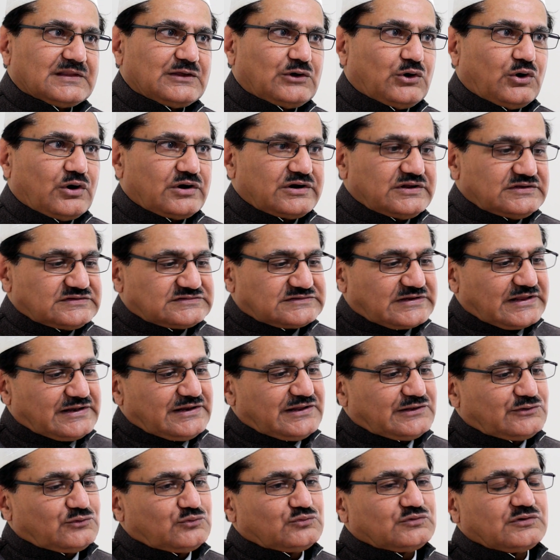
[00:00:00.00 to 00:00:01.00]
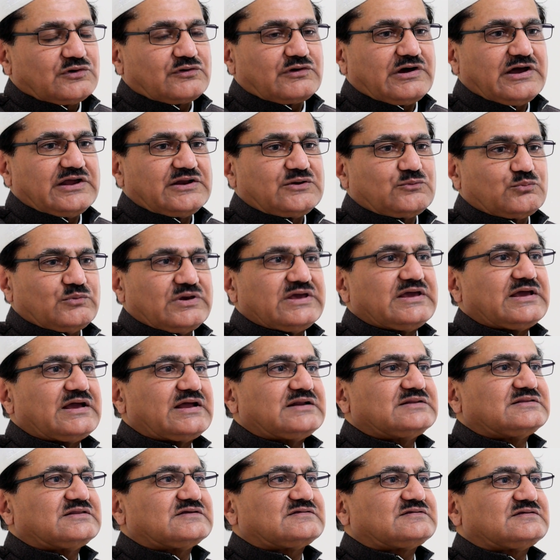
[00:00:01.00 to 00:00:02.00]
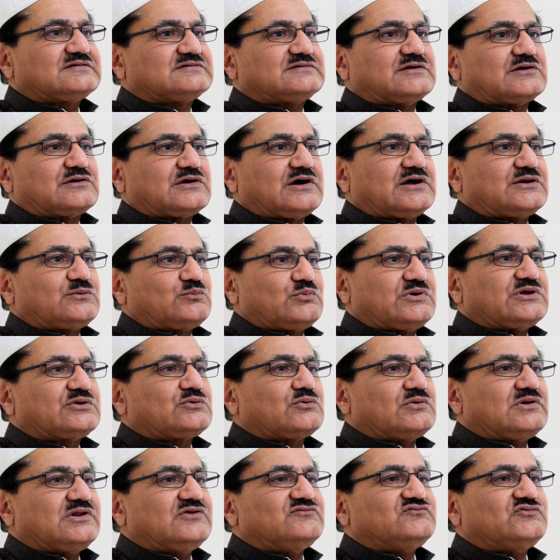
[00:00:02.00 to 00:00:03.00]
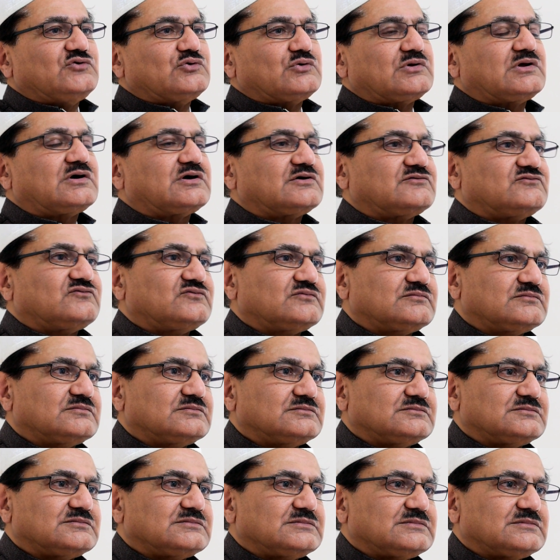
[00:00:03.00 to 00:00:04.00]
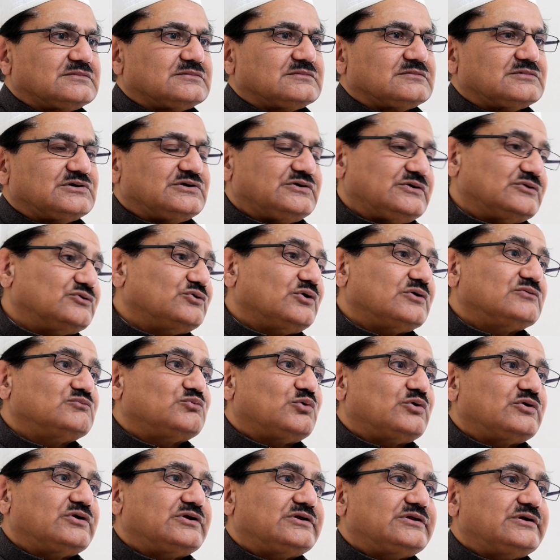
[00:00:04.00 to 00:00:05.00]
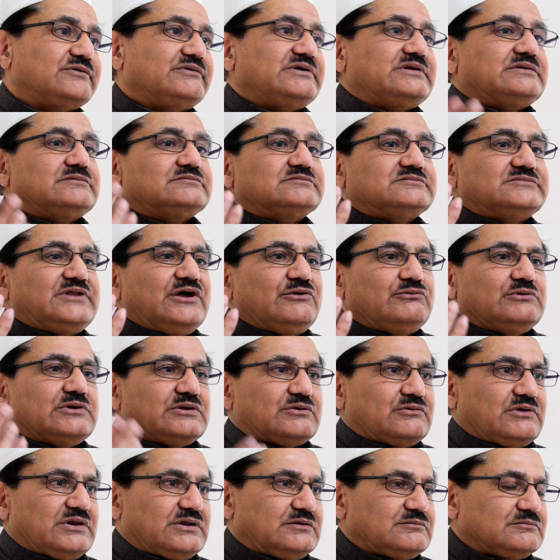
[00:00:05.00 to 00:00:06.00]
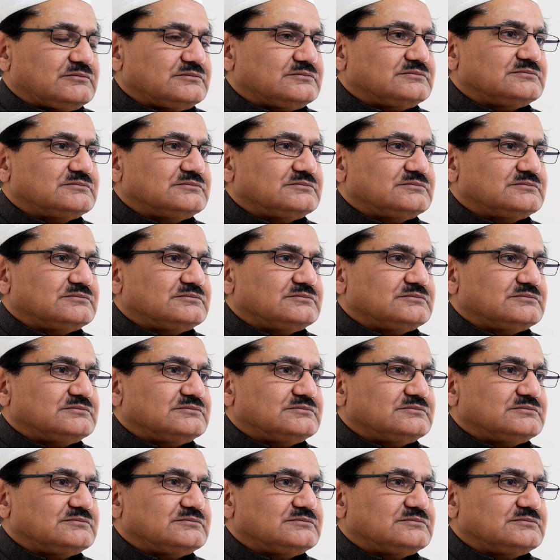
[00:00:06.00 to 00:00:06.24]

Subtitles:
God is telling you the right way, and this is the right way to live your life. But you don't want to do it, don't do it.